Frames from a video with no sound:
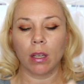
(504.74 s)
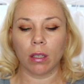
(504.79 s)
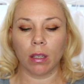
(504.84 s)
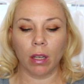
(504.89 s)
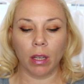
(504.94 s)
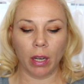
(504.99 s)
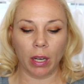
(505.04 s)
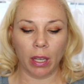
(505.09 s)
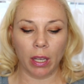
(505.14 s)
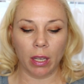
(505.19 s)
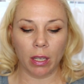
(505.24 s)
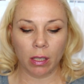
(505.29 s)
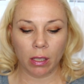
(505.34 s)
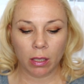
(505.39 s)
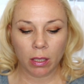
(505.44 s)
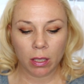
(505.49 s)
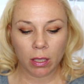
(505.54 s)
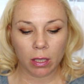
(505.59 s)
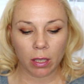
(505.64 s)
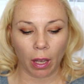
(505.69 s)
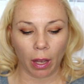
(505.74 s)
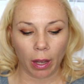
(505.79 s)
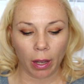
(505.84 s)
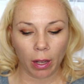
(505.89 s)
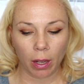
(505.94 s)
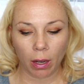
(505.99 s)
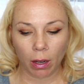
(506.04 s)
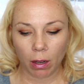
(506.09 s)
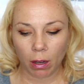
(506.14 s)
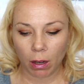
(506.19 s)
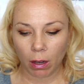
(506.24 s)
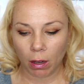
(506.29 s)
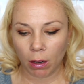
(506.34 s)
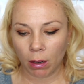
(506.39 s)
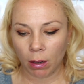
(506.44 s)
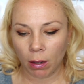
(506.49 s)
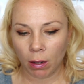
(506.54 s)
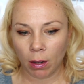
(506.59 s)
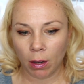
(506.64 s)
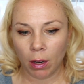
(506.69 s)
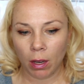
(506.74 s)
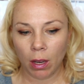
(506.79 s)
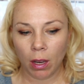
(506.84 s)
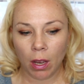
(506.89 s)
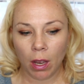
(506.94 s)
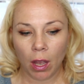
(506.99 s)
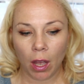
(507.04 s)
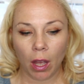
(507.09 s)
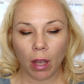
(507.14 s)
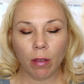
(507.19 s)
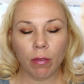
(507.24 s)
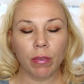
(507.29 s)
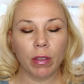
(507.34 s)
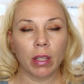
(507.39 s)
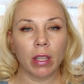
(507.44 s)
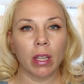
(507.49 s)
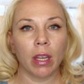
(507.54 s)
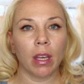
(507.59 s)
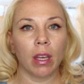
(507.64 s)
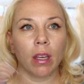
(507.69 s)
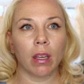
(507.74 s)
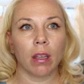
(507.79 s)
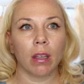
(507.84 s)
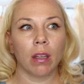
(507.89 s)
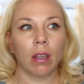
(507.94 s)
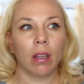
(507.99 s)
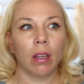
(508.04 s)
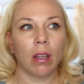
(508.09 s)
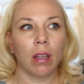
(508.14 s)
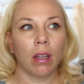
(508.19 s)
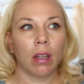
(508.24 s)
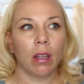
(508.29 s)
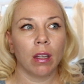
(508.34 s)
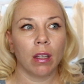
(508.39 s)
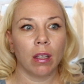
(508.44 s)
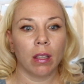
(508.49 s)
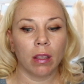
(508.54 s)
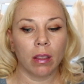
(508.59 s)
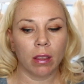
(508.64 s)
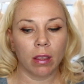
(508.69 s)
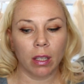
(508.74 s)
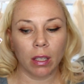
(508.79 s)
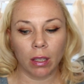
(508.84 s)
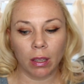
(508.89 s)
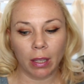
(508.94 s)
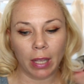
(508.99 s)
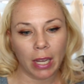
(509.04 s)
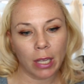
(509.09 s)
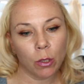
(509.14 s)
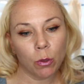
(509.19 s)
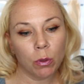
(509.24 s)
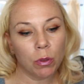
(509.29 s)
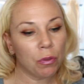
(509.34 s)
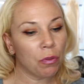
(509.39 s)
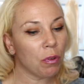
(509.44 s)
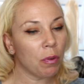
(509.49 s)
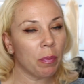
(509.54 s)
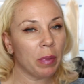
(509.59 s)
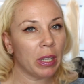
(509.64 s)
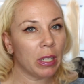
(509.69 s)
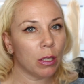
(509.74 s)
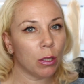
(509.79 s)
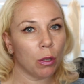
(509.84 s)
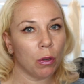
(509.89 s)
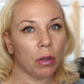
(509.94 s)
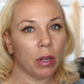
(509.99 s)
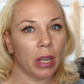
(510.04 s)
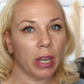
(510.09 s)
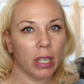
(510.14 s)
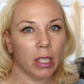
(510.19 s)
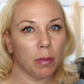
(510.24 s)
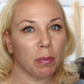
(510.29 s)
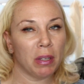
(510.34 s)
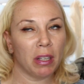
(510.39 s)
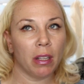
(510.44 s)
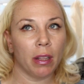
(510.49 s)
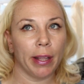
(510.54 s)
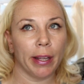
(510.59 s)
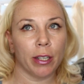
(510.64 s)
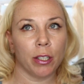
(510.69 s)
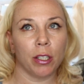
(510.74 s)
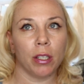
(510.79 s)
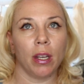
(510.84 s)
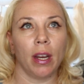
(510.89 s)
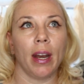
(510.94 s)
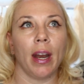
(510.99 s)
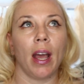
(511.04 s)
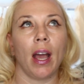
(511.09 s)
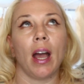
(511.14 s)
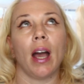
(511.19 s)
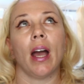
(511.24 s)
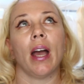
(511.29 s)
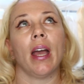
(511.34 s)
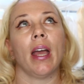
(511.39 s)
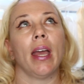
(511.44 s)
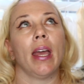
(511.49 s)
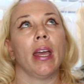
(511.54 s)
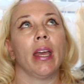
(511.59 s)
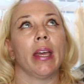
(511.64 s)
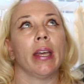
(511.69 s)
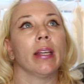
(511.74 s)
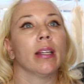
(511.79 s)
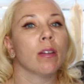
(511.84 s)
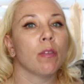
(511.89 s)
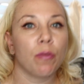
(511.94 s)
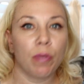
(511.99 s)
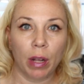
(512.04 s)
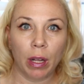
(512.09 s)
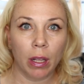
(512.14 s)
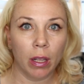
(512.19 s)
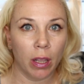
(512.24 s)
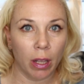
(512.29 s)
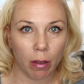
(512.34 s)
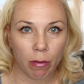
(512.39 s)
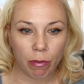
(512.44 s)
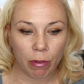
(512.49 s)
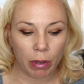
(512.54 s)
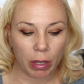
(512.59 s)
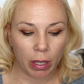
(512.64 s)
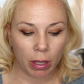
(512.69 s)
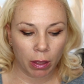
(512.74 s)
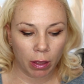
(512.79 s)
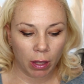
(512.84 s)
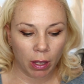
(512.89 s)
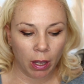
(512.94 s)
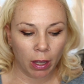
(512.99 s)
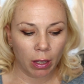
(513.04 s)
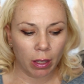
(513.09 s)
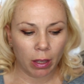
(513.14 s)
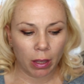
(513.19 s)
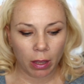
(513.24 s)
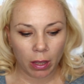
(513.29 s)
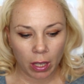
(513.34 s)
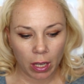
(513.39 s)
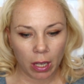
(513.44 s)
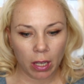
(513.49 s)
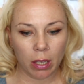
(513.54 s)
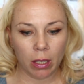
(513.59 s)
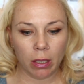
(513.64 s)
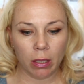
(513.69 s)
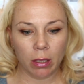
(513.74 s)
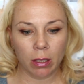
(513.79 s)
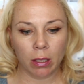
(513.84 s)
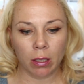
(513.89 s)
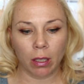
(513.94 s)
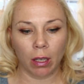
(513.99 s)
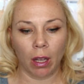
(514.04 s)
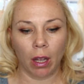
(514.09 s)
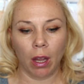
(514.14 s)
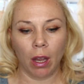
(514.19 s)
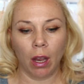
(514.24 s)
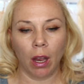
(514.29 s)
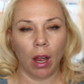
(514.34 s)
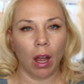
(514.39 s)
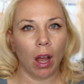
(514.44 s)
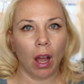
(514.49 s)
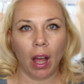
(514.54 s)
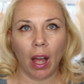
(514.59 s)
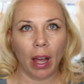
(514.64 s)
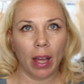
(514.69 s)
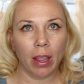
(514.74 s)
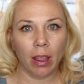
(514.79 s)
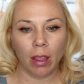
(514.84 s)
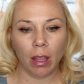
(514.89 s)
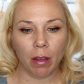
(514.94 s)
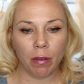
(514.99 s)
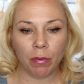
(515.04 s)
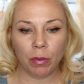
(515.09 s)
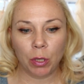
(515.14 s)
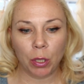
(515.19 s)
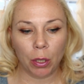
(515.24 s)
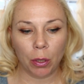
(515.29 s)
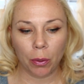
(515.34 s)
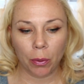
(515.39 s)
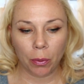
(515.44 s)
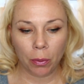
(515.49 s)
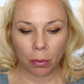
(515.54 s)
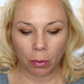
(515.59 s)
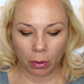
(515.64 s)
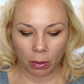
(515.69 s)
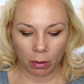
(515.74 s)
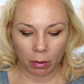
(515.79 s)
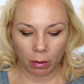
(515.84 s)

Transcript: God, I can't decide. I feel like the last ones from my Sonia Esmond collection I fell in love with. These I love too.